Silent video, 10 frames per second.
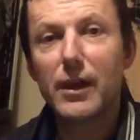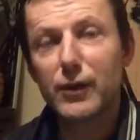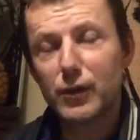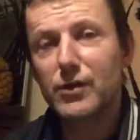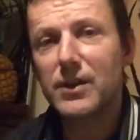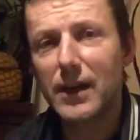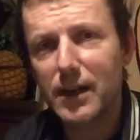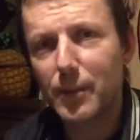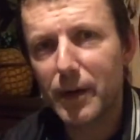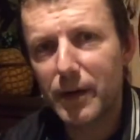And you shouldn't tell
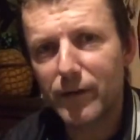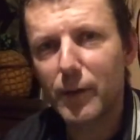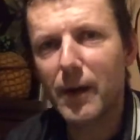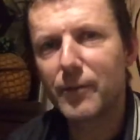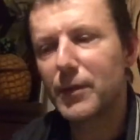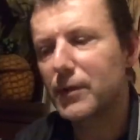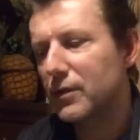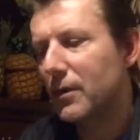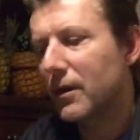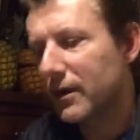anybody if you have, because
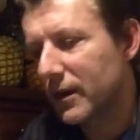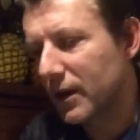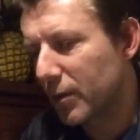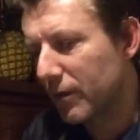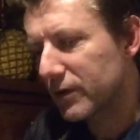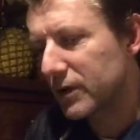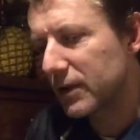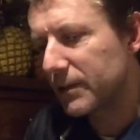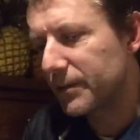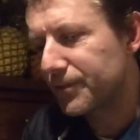you are going to get quarantined.